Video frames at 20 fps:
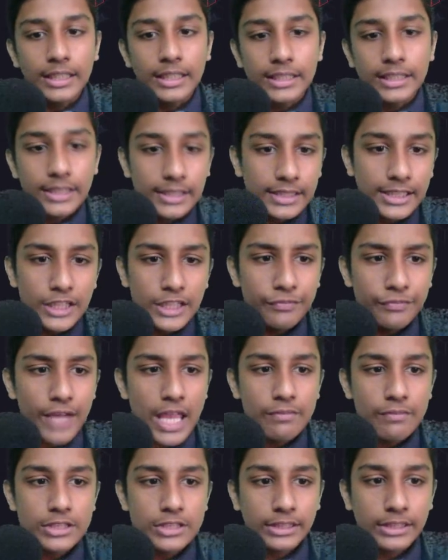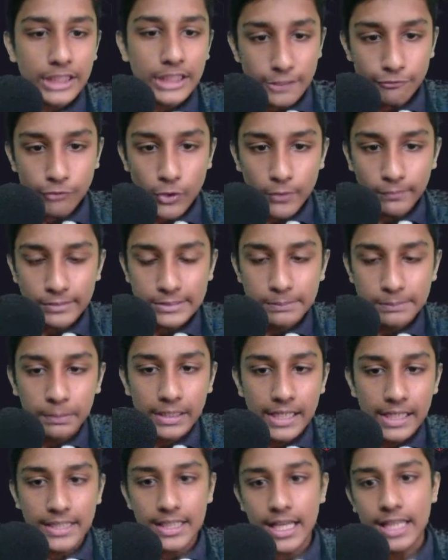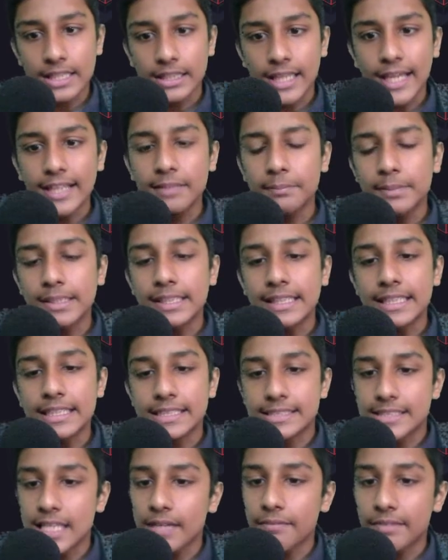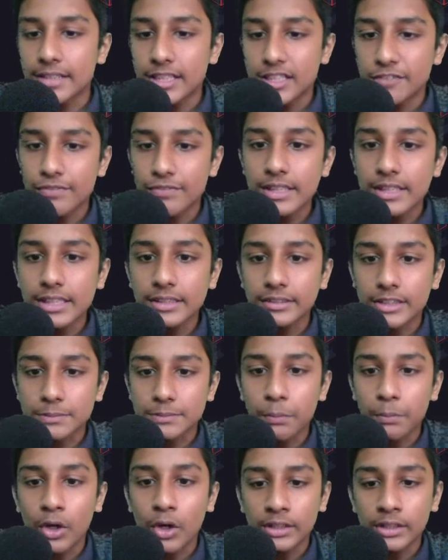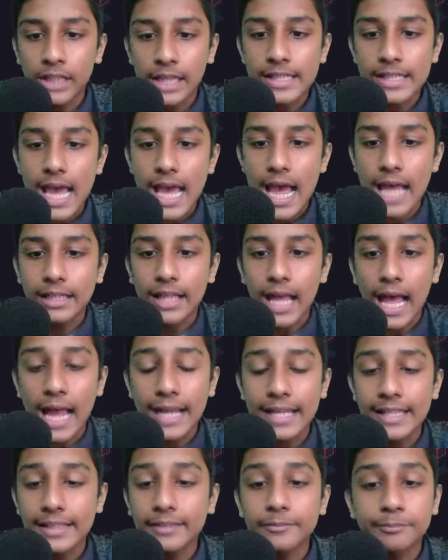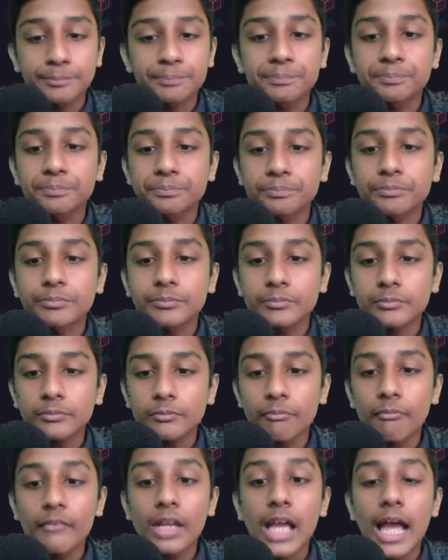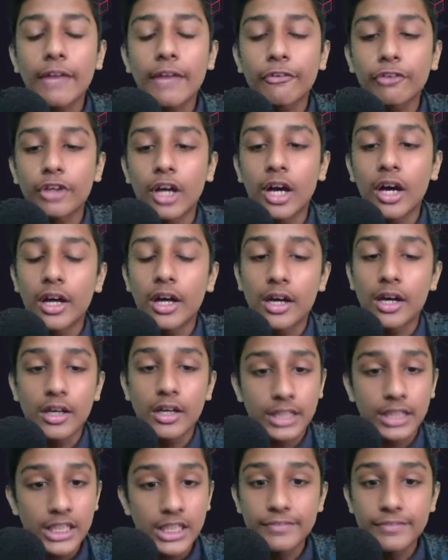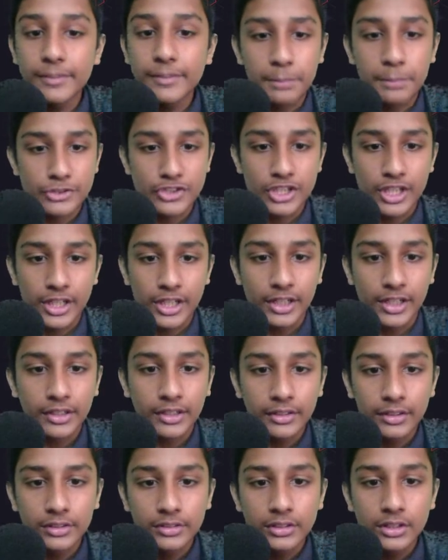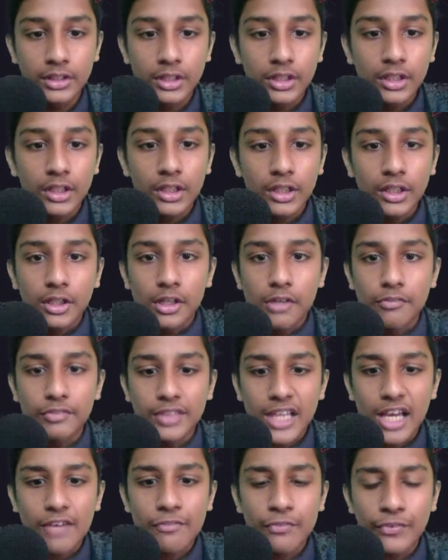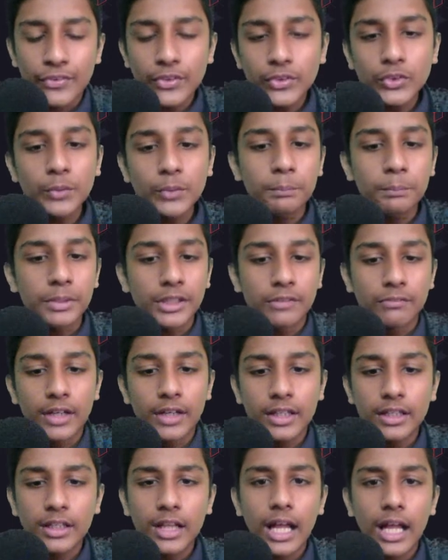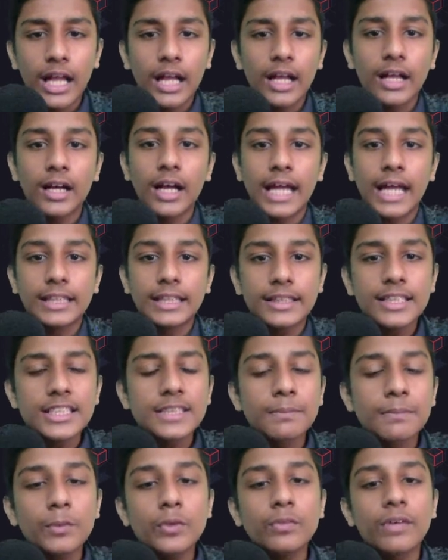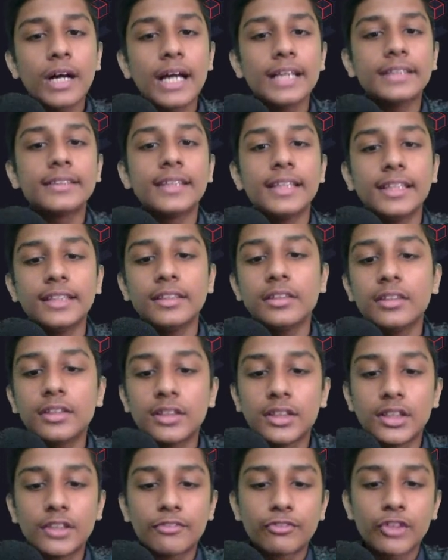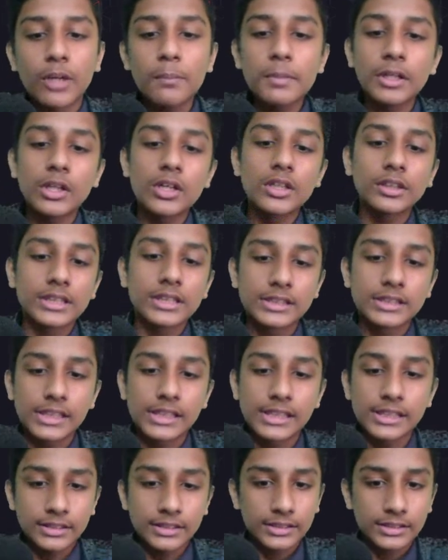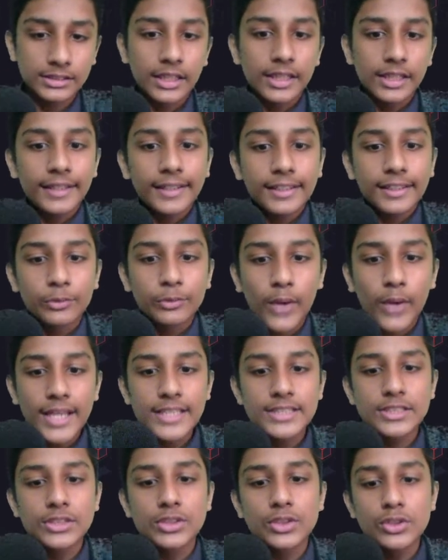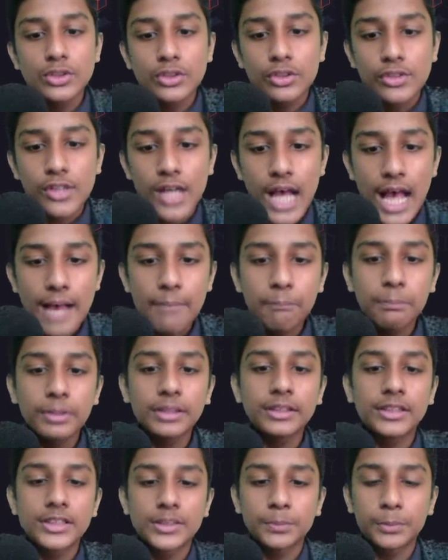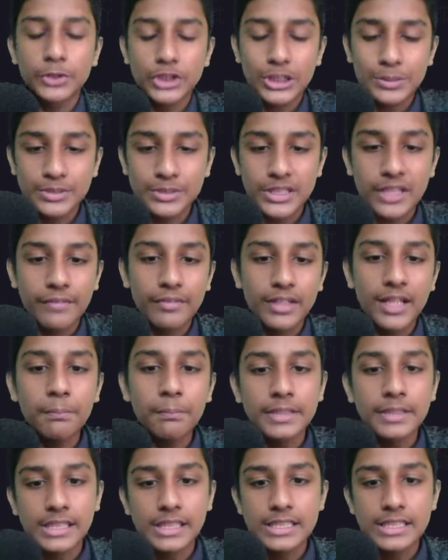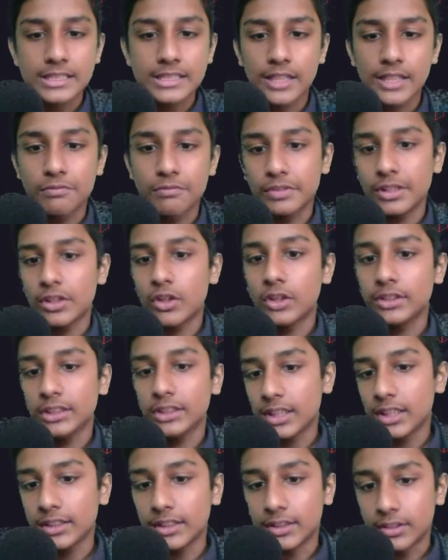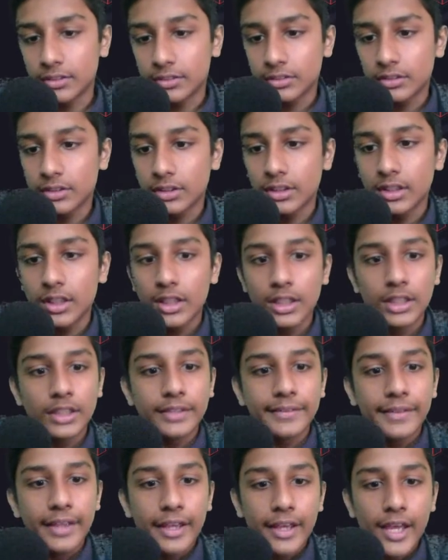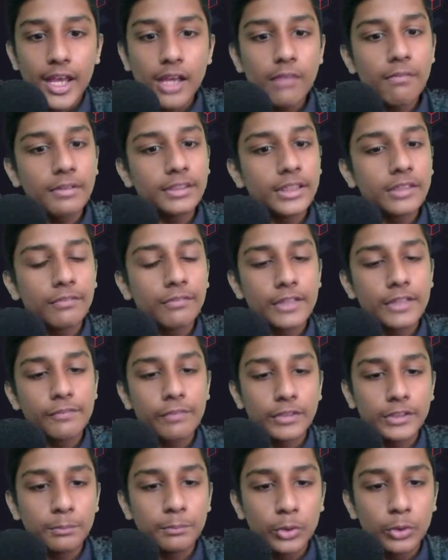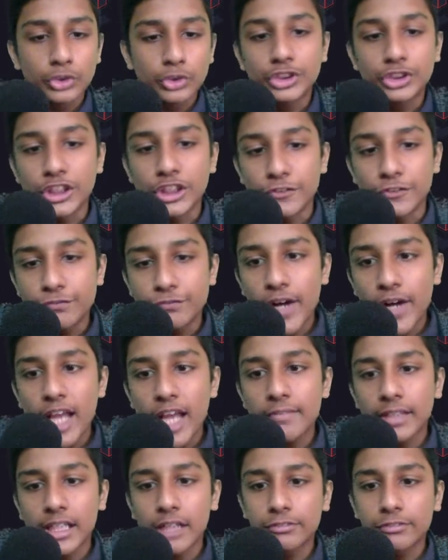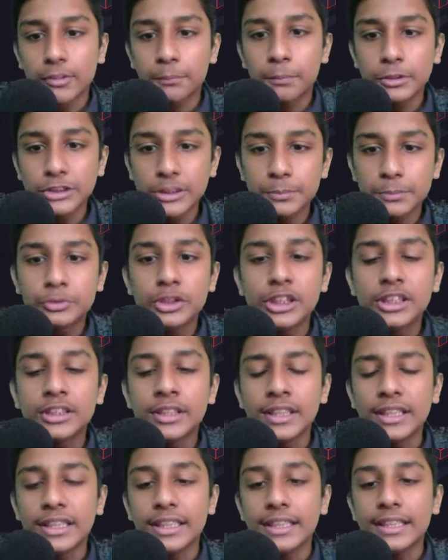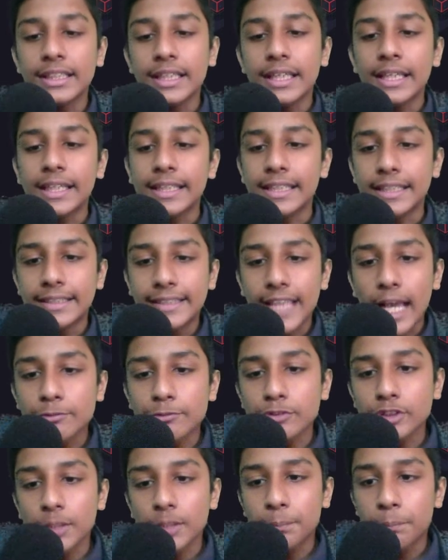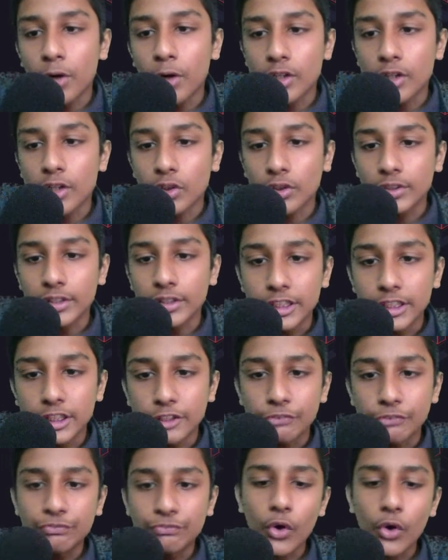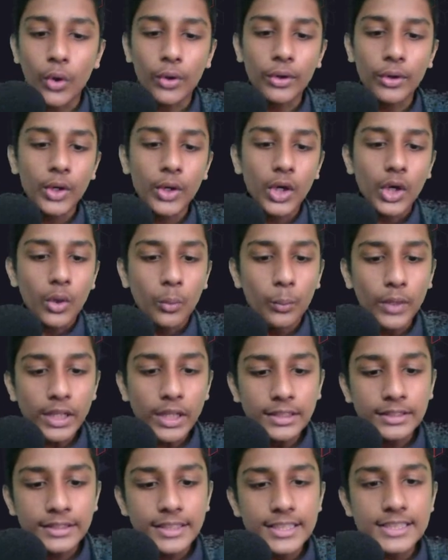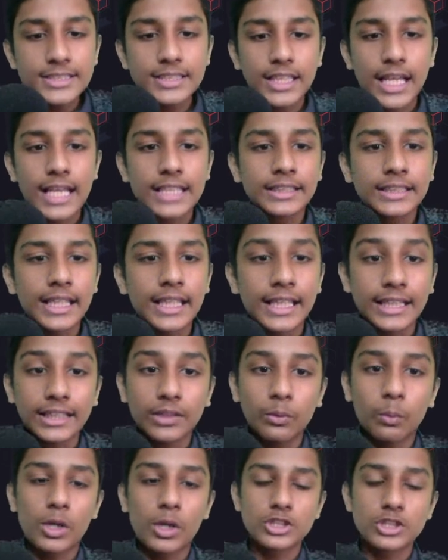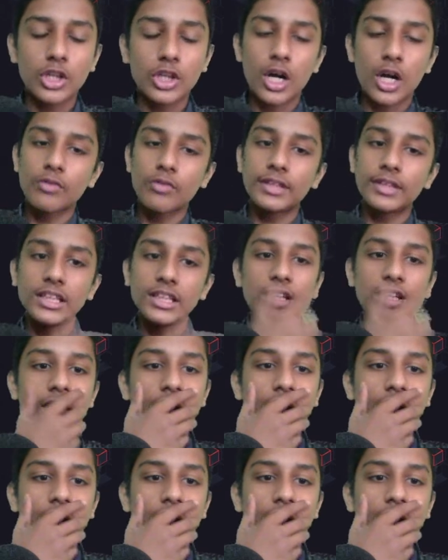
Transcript: d4 was played, and knight b d7, defending this pawn and adding and relieving pressure here. We have rook to b1, and this move, I think, from a long distance tries to hamper this bishop's development in some way or the other. Here Vidit went for the blow g5, and after bishop g3, he captured the pawn on e4. Well, this, I think, was already